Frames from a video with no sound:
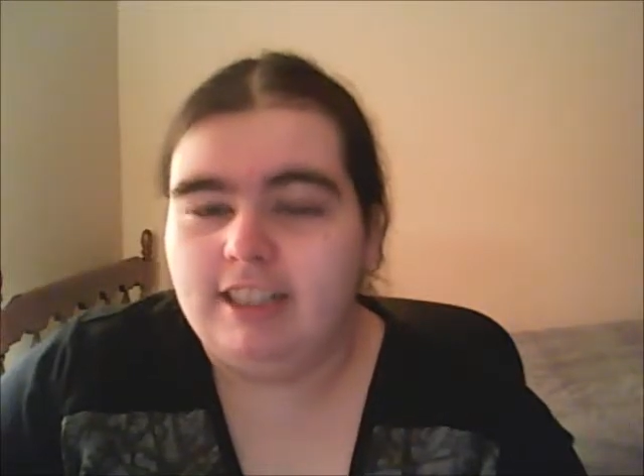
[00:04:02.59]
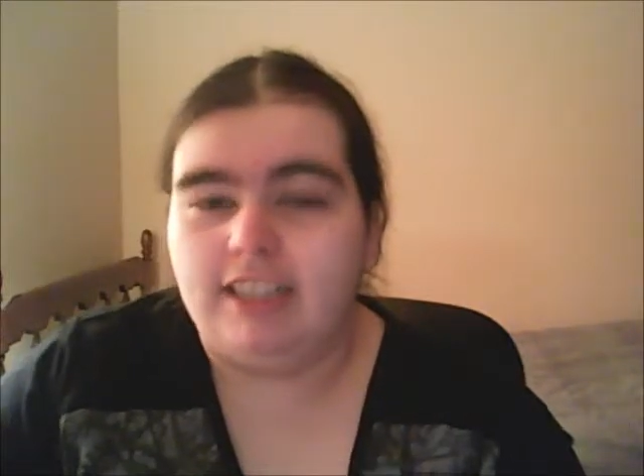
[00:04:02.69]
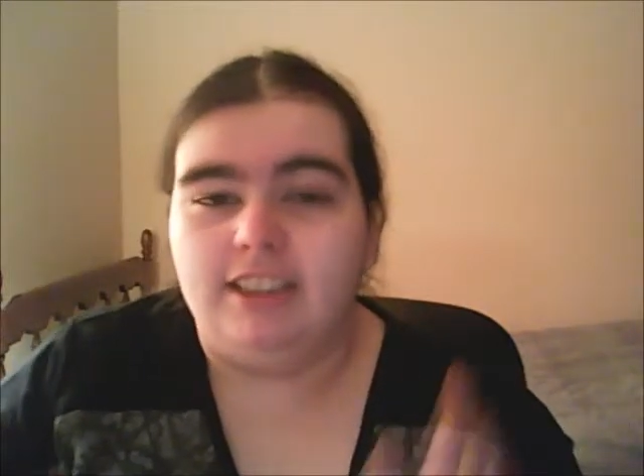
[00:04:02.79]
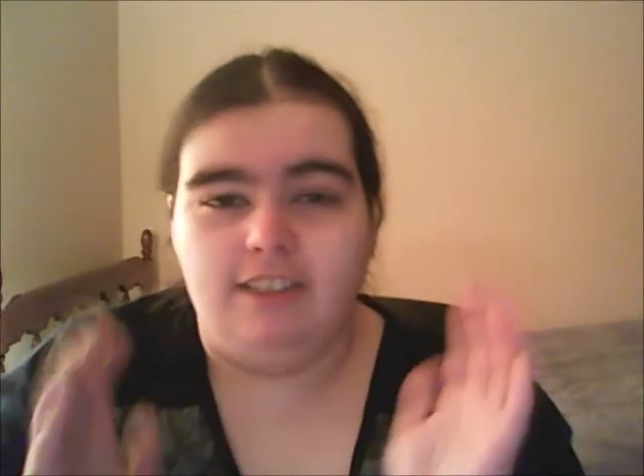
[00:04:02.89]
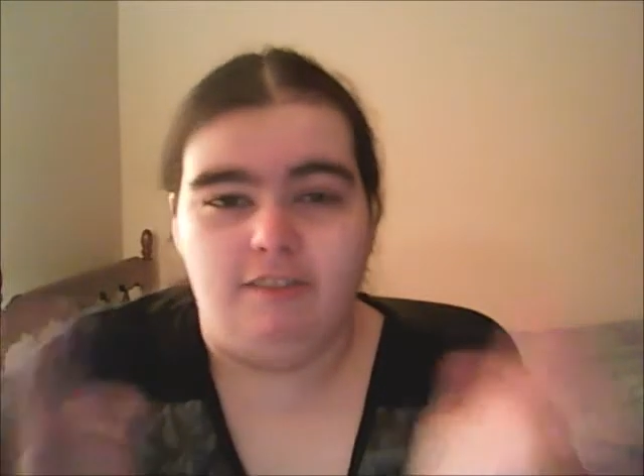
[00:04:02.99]

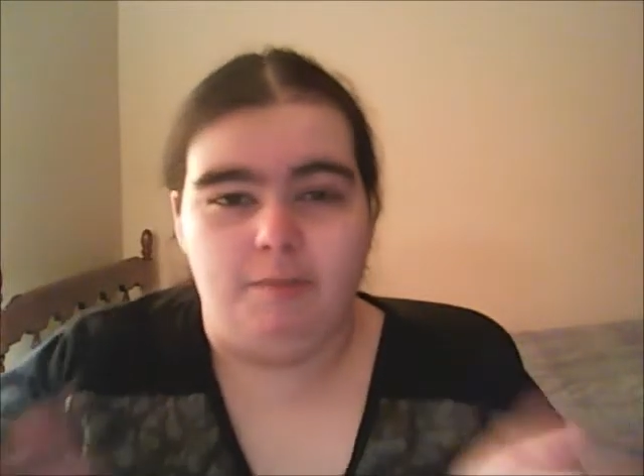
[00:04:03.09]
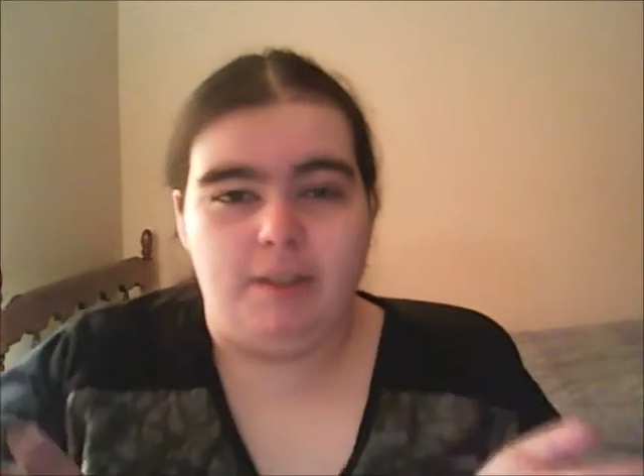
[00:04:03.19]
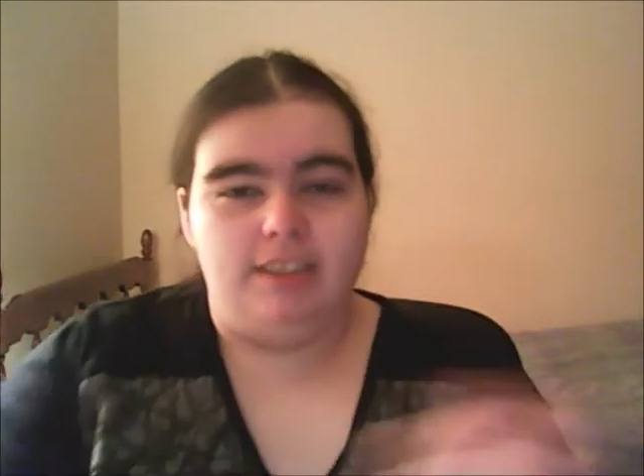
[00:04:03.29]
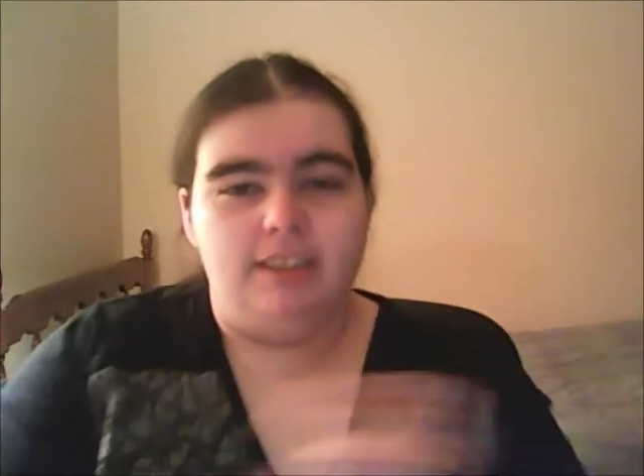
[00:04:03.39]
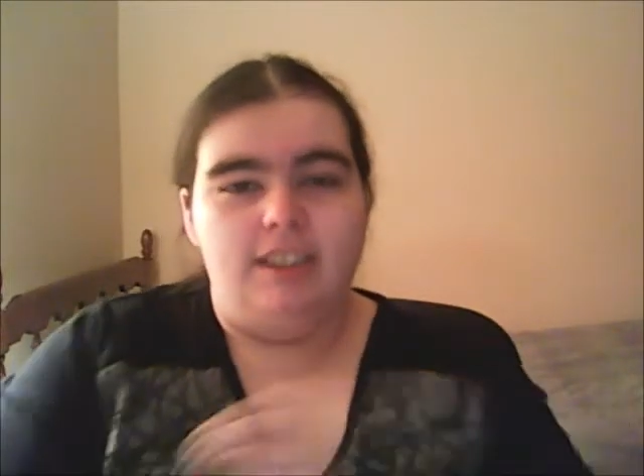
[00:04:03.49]
thanks to
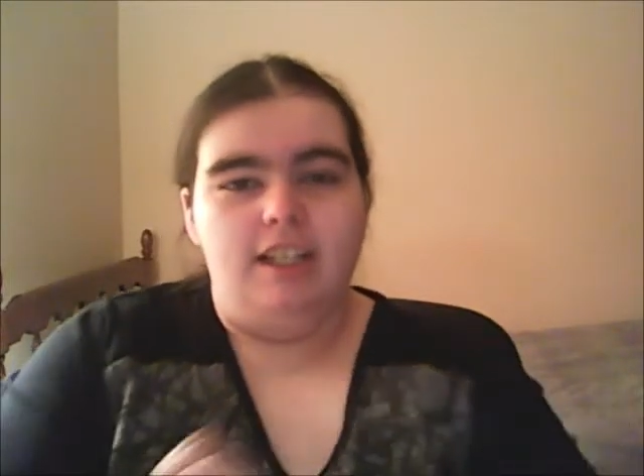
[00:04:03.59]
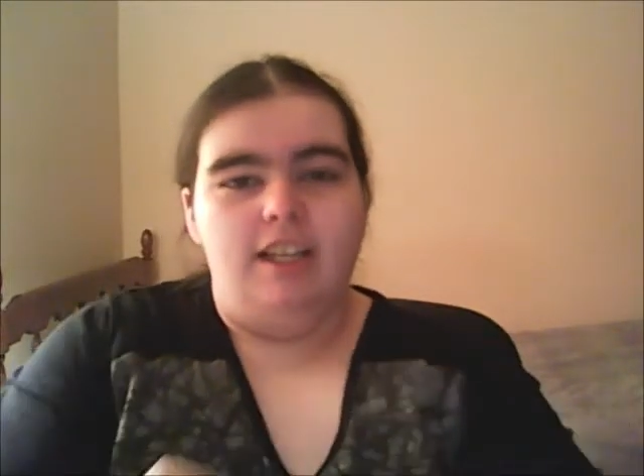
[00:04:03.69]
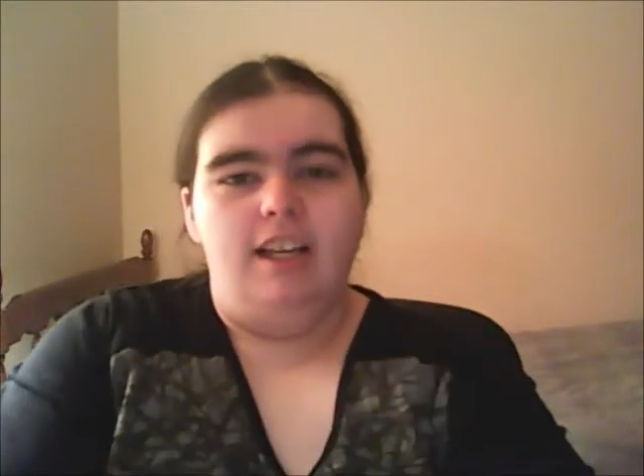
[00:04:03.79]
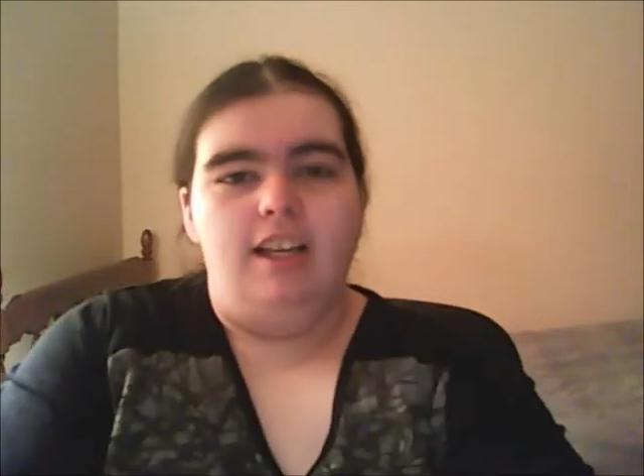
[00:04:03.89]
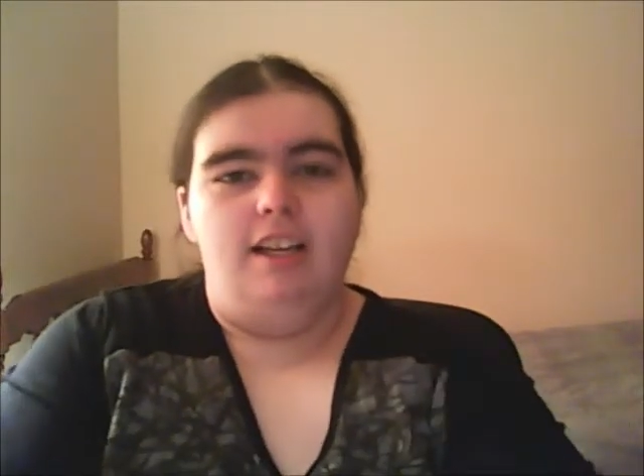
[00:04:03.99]
everybody's
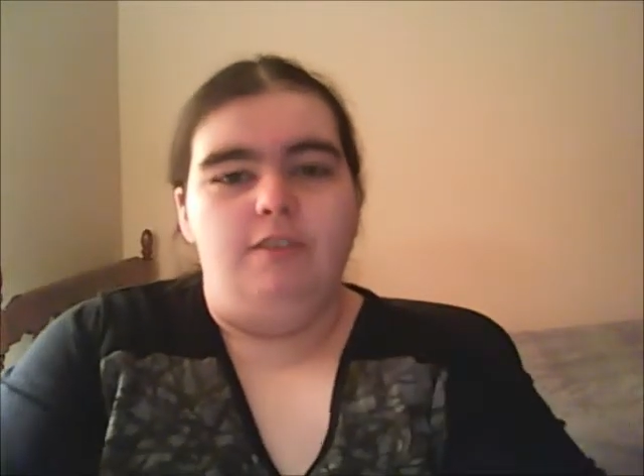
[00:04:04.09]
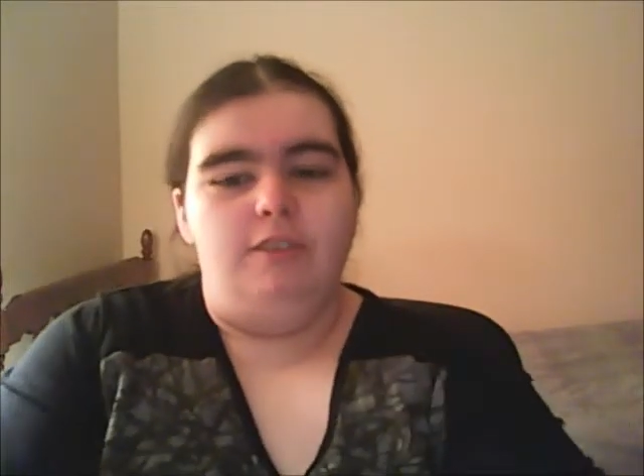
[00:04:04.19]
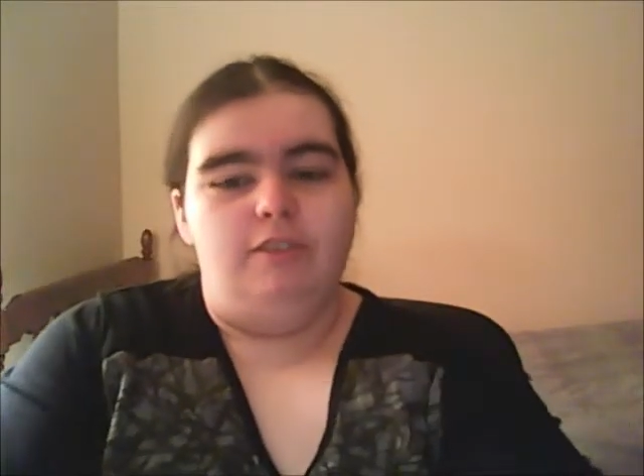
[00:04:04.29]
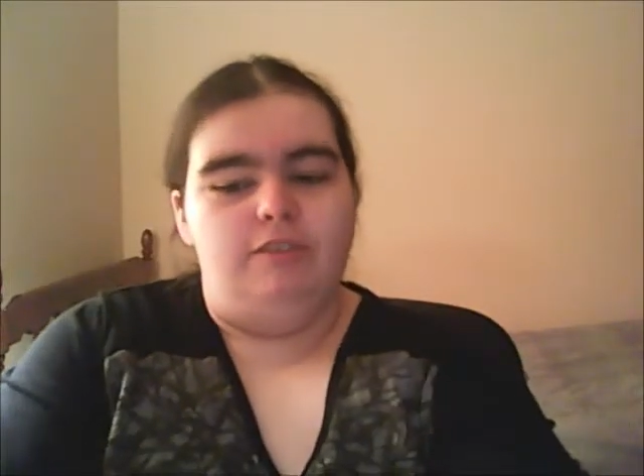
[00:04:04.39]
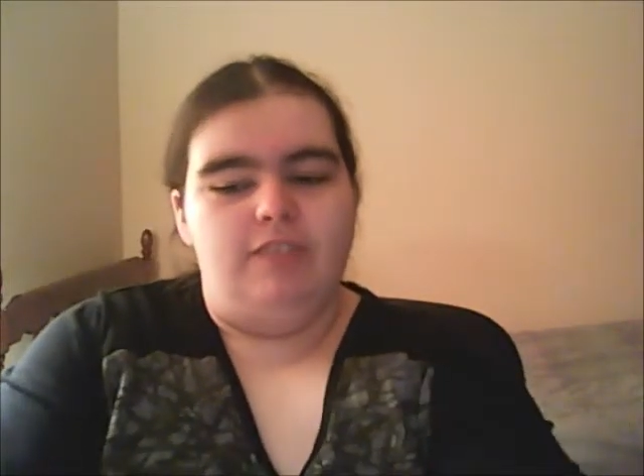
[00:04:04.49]

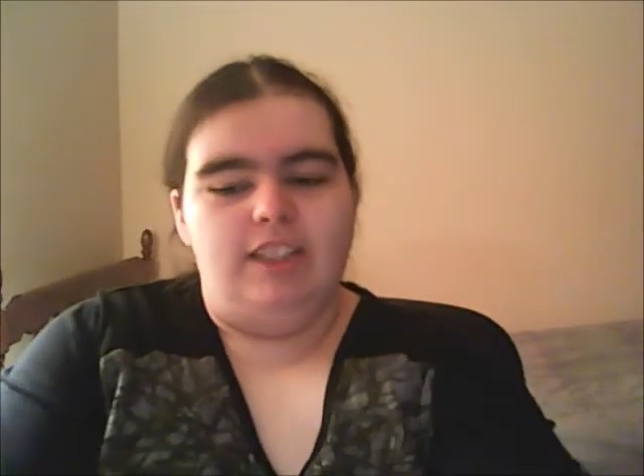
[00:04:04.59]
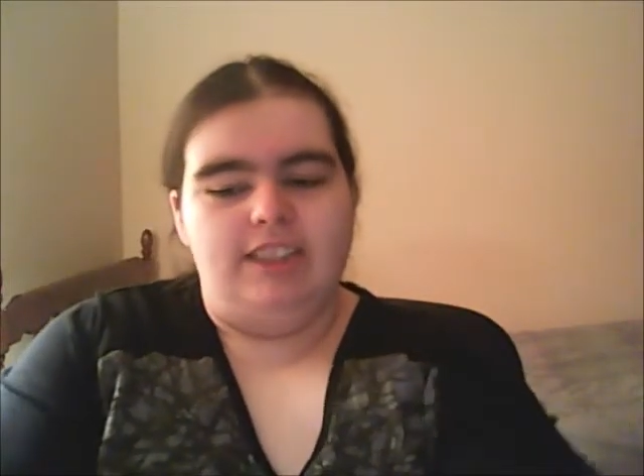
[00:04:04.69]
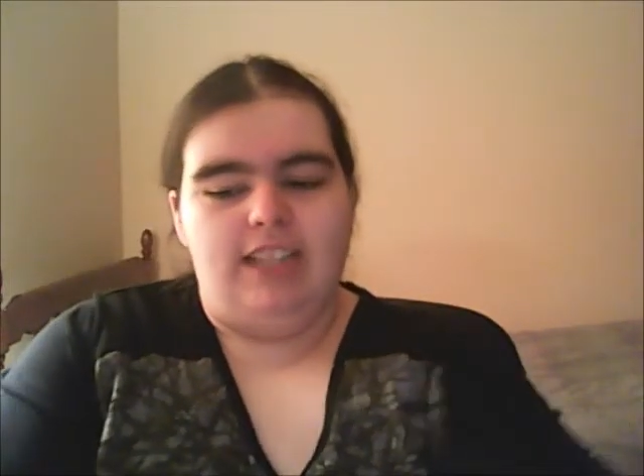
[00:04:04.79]
wonderful advice.